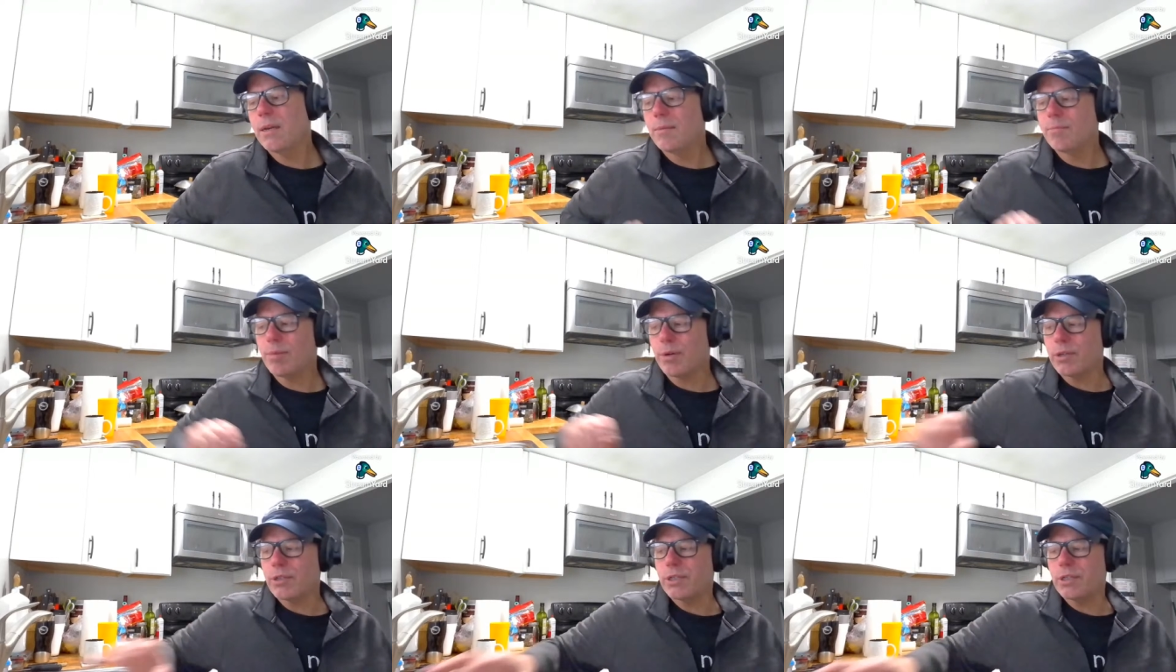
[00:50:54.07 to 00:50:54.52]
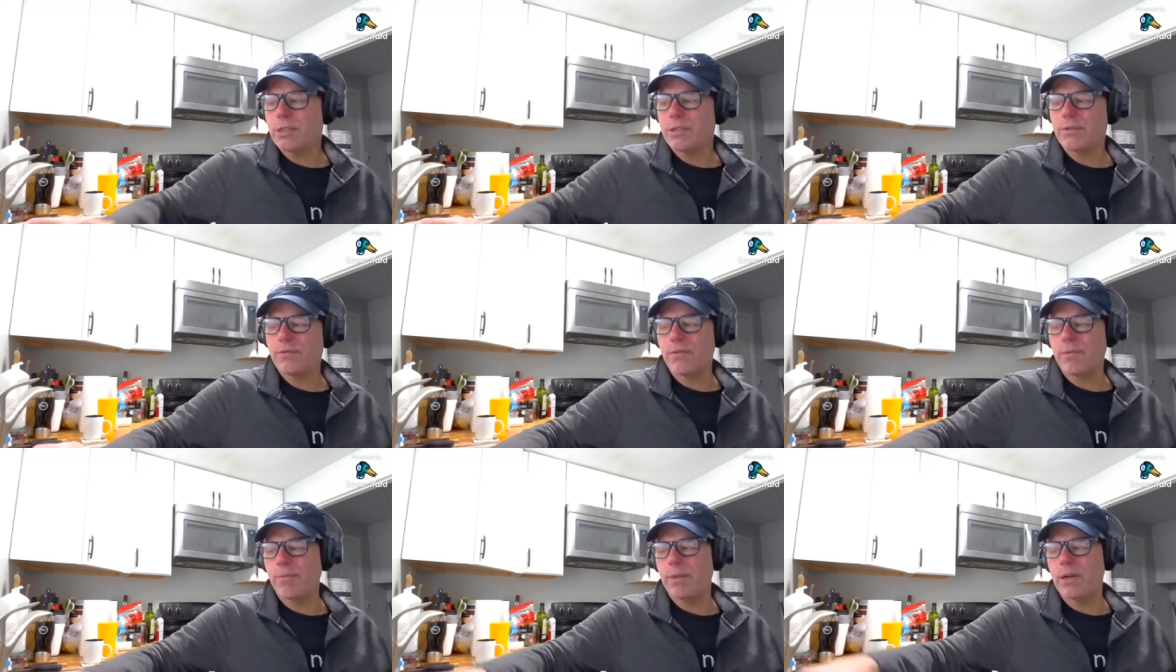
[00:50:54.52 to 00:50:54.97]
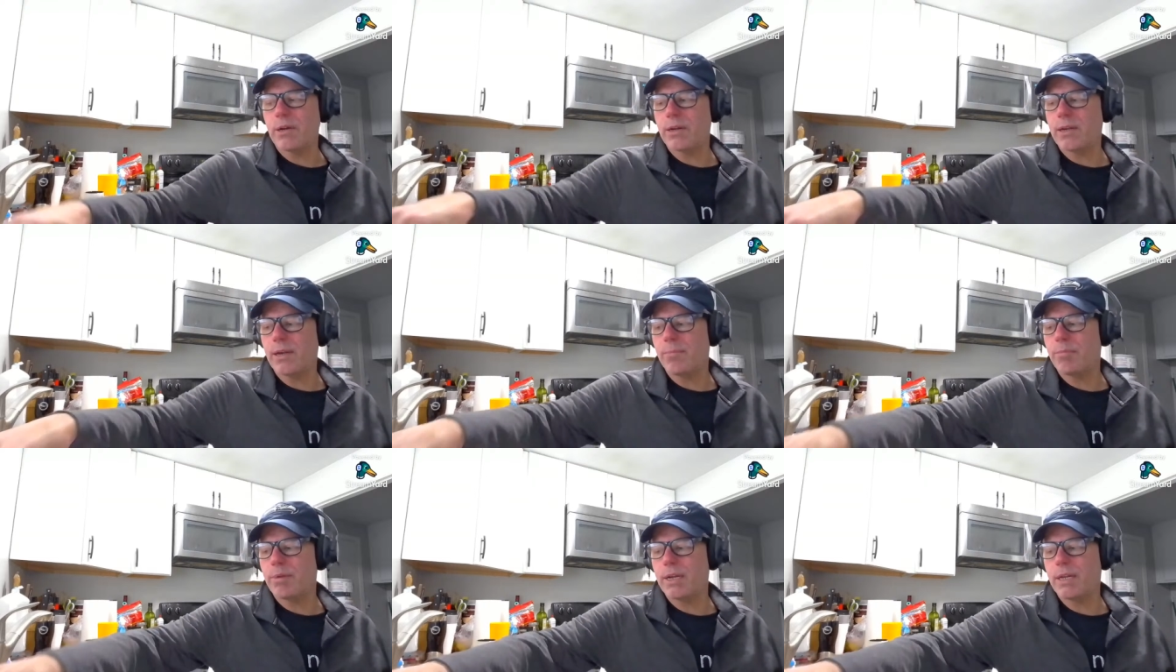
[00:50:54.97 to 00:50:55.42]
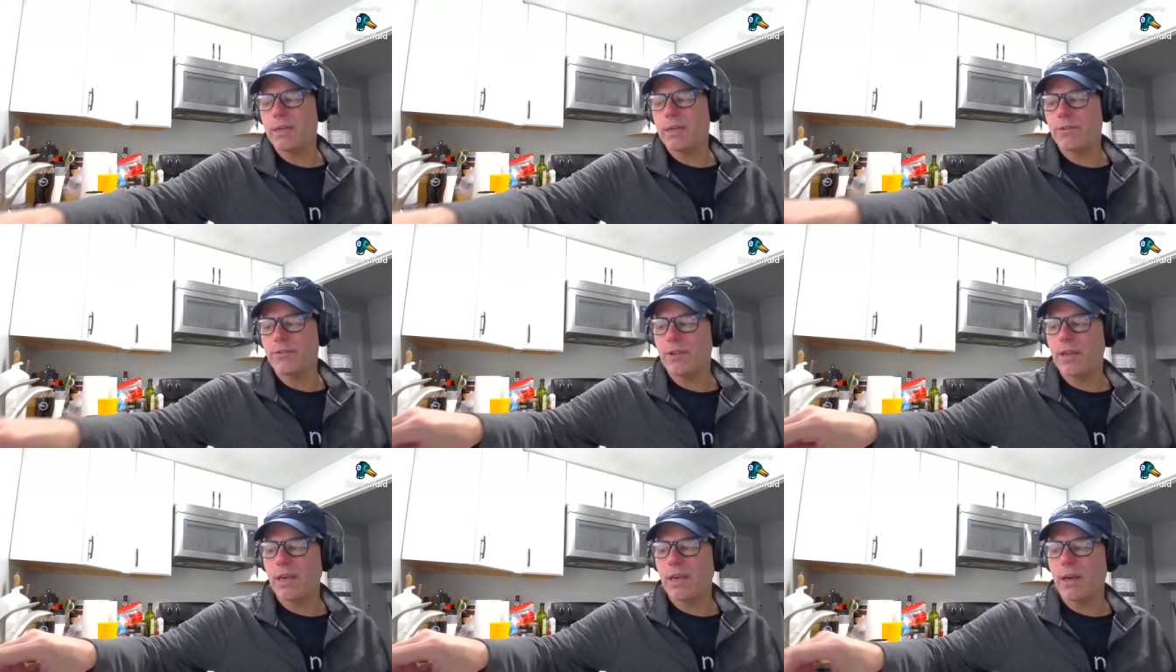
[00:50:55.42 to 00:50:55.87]
purchase from their company to
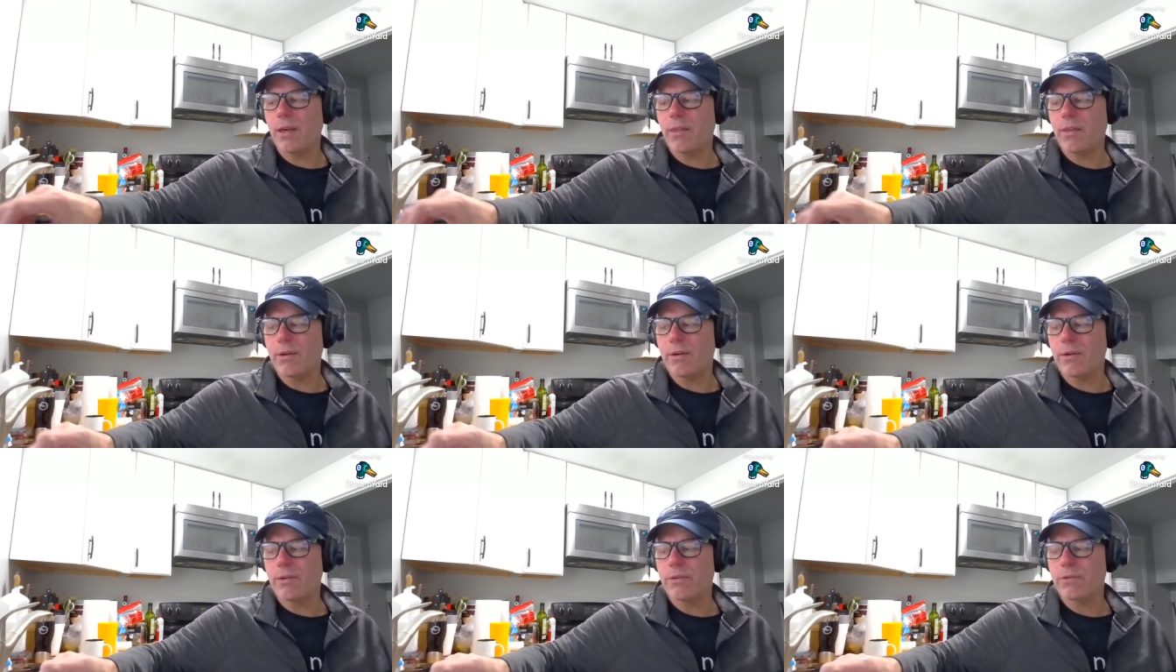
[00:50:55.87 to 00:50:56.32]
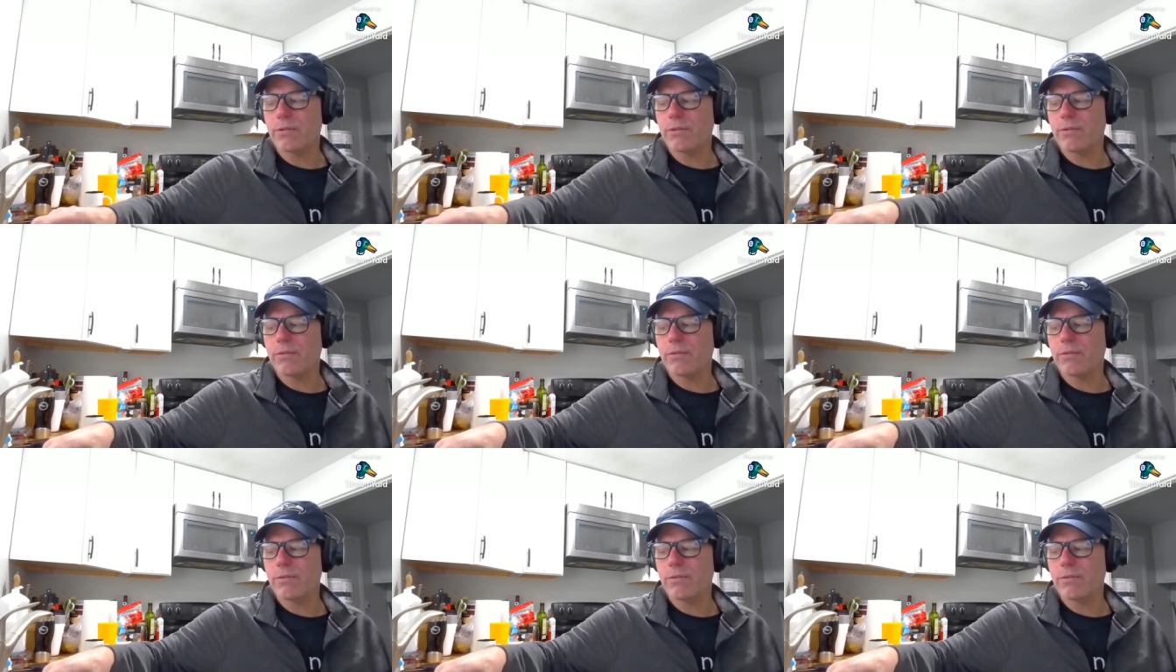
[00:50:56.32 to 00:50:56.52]
see how their